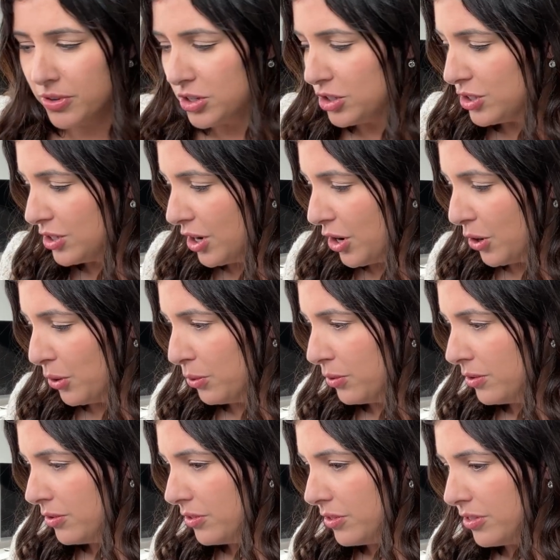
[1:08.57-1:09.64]

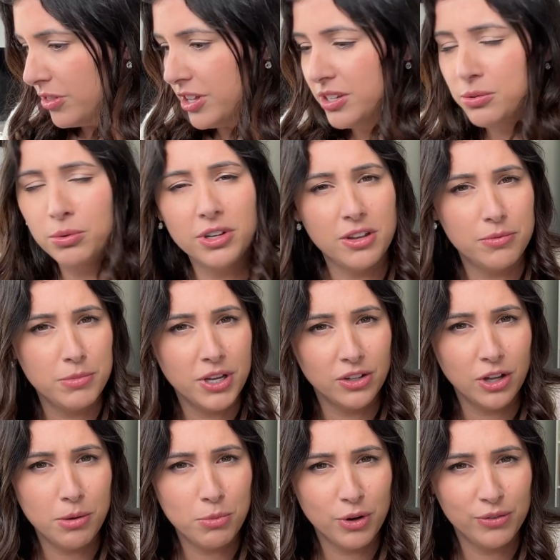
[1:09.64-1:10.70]
So this will give me a
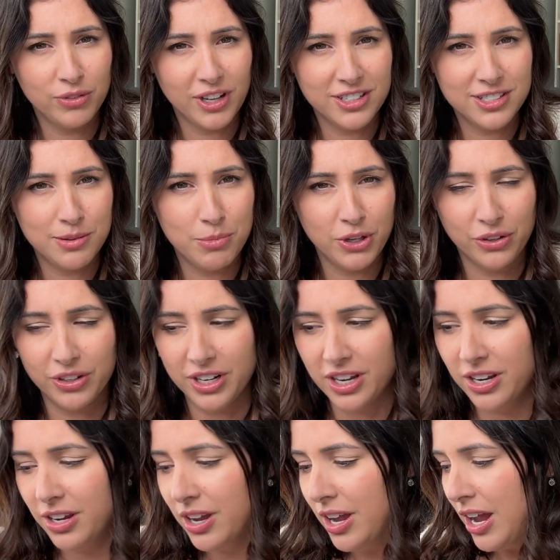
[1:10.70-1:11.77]
lot more
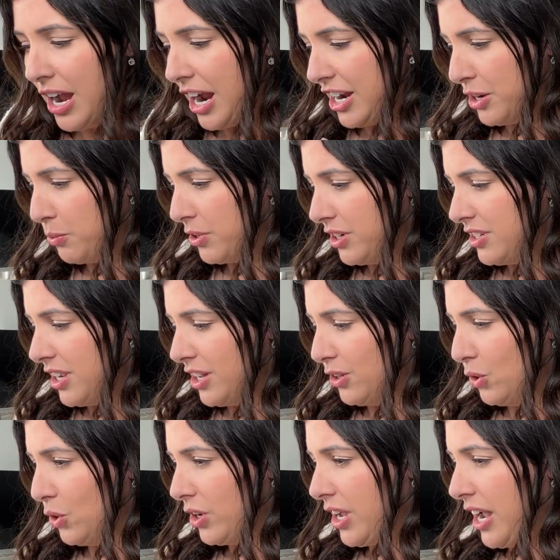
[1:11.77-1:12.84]
flexibility, and I want to take a
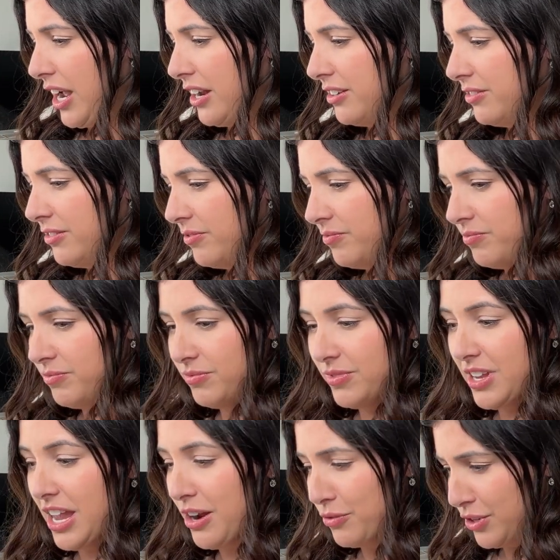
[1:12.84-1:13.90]
look at
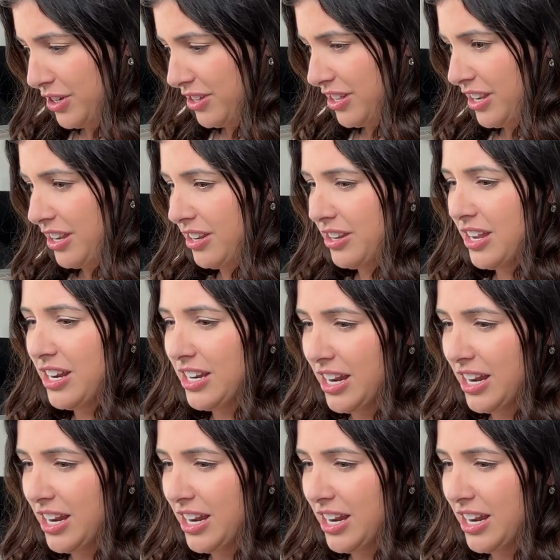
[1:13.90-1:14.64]
everything and